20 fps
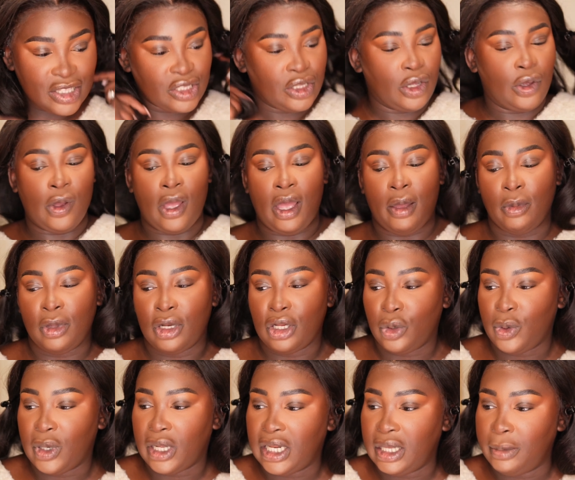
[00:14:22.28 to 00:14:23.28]
so I'm gonna
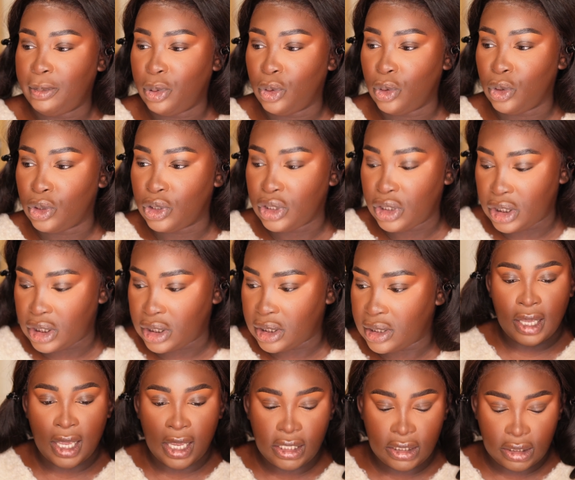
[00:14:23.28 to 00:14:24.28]
quickly port
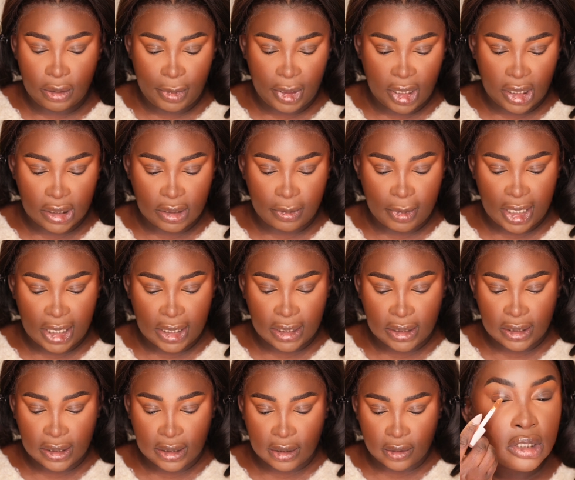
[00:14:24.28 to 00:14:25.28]
H&B
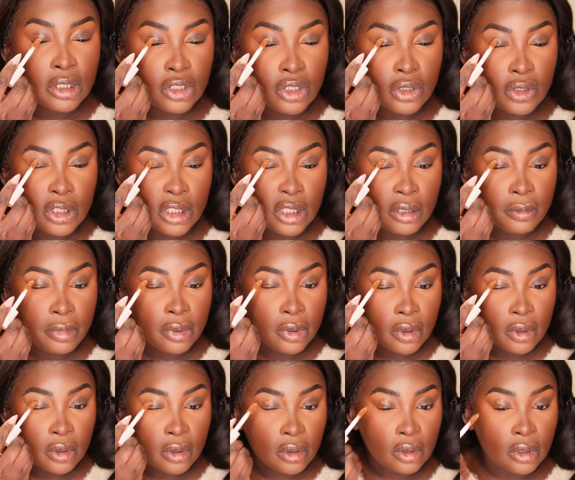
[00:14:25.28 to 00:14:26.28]
Cosmetics. Is it too deep?
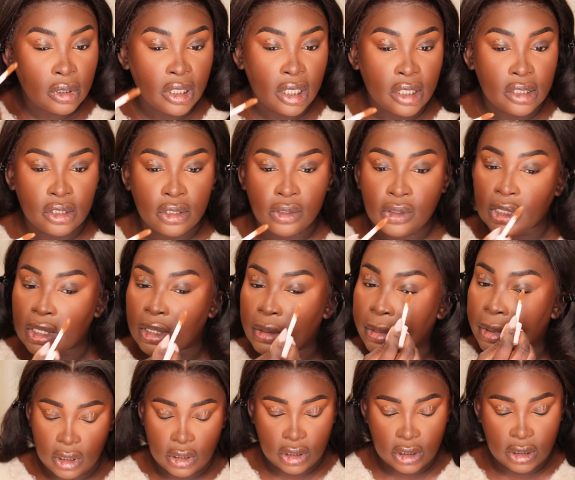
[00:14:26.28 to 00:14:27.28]
Yeah, it's too deep.
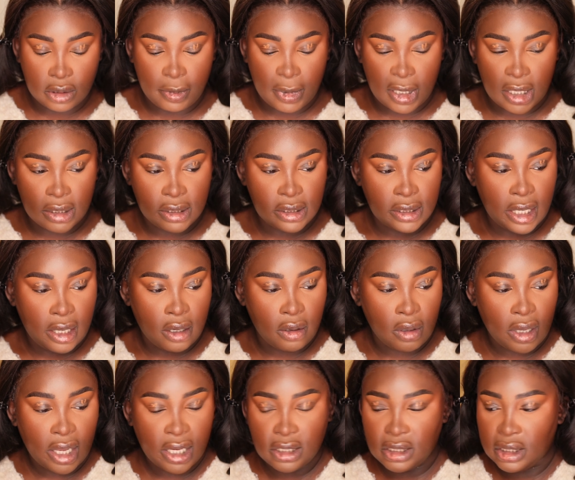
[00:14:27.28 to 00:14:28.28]
Let's just balance it out.
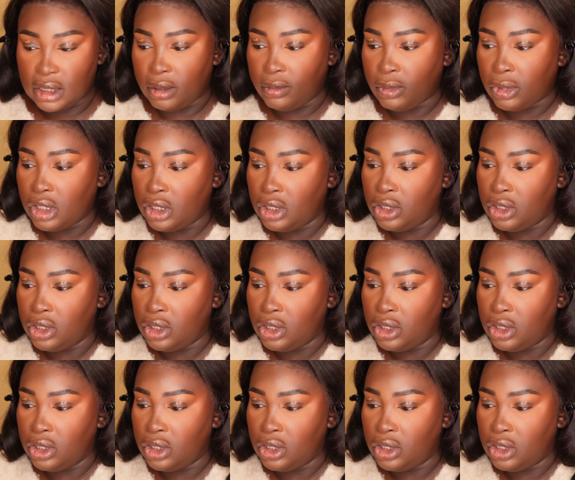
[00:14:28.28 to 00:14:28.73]
Actually, I'm gonna